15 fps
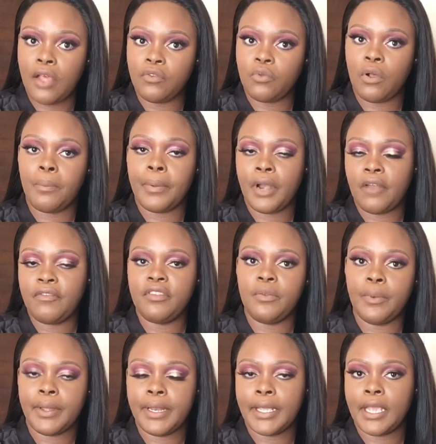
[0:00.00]
as well, but
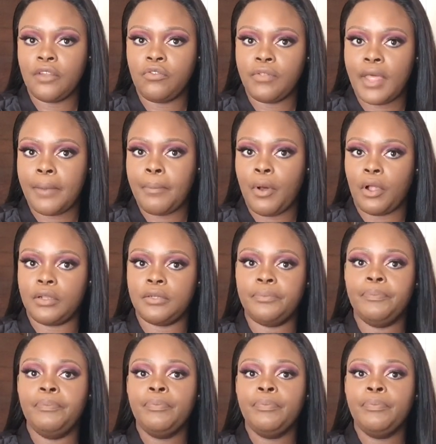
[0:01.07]
obviously we're going to get to that part.